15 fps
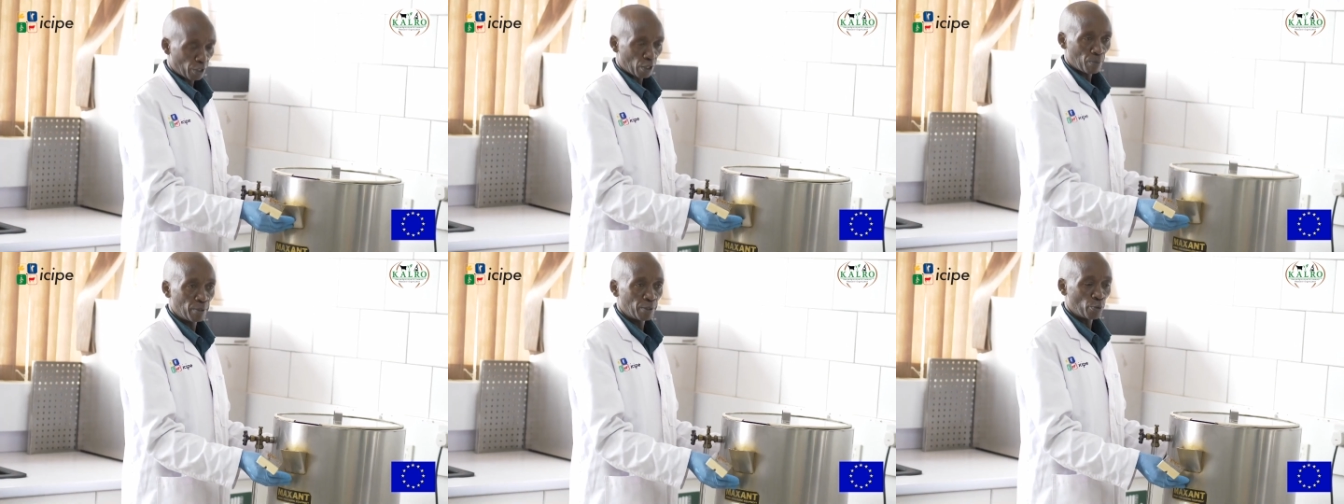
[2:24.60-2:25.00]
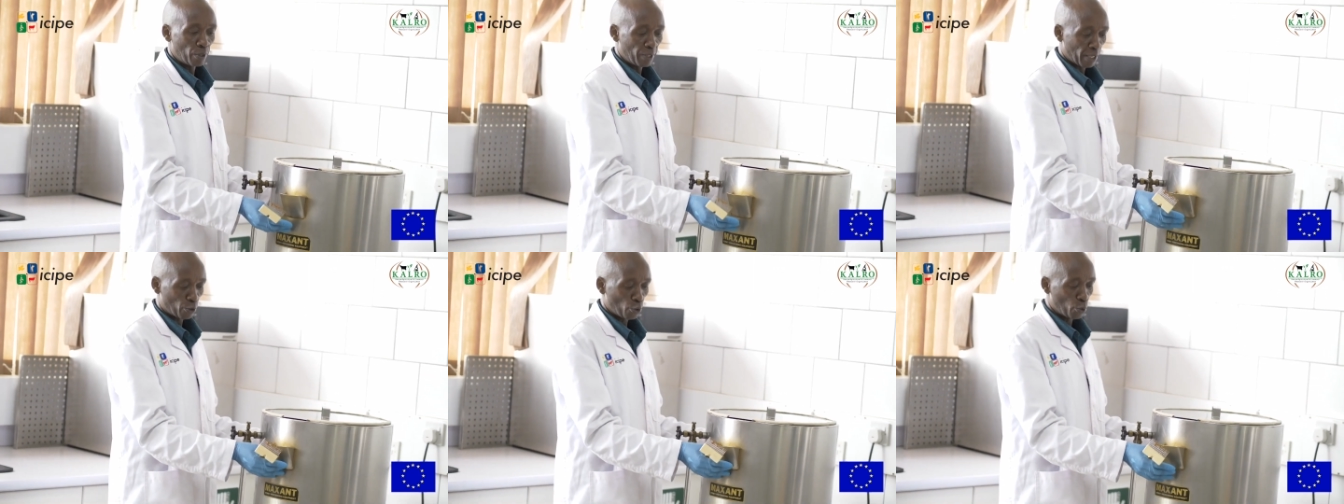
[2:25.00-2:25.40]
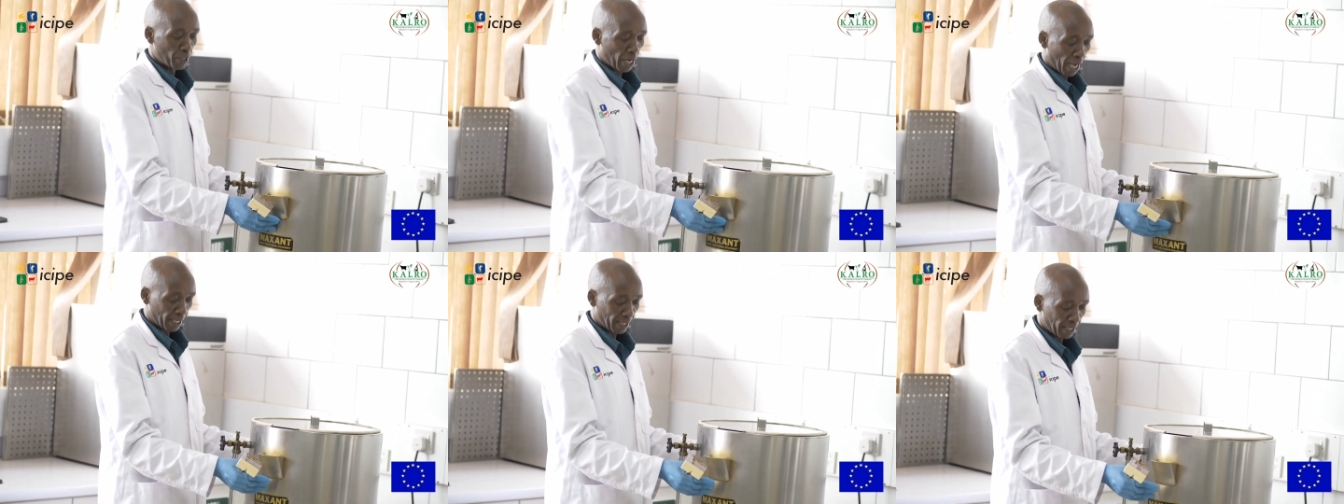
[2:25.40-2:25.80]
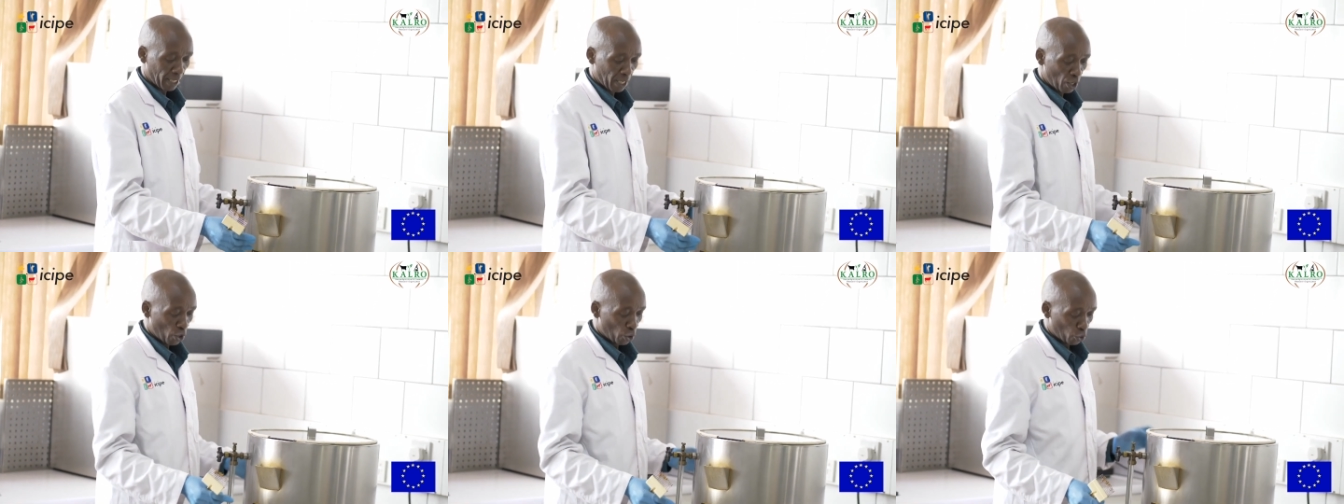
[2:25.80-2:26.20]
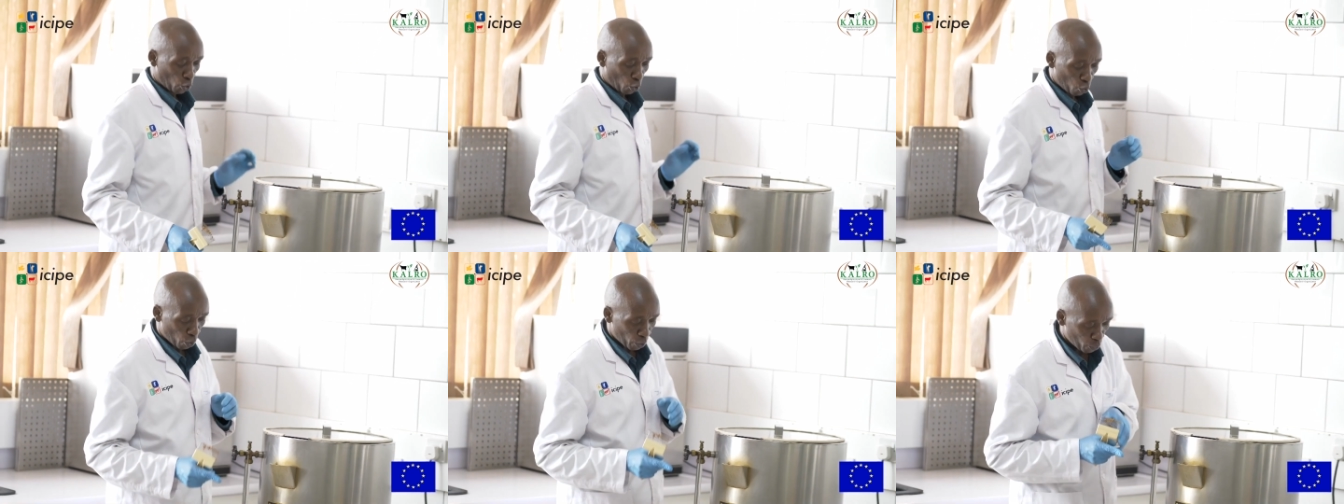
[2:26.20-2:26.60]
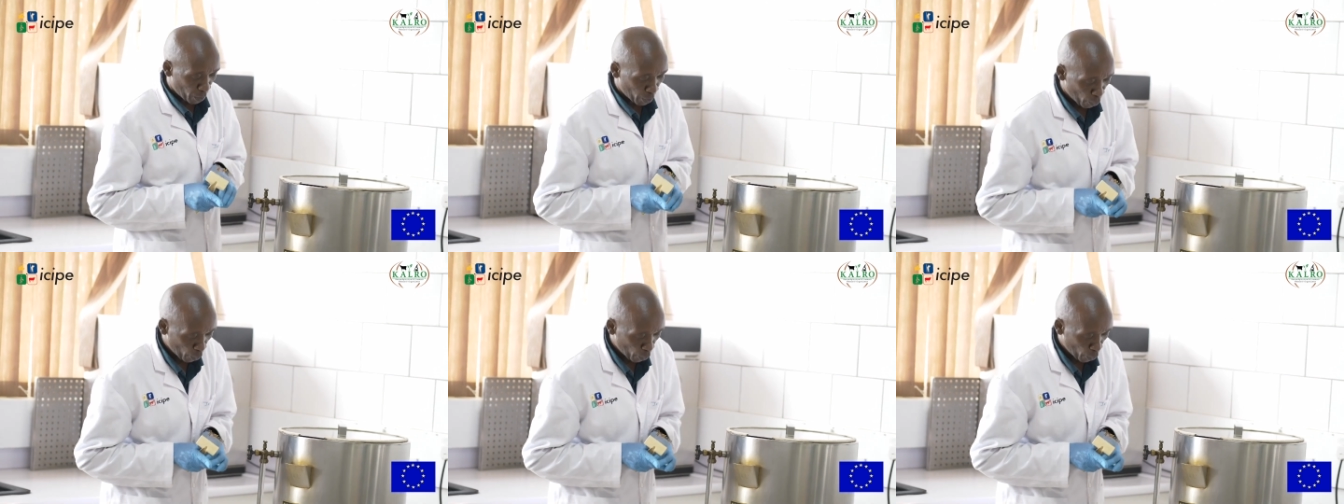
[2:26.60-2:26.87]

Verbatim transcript: between the two tanks. So what we do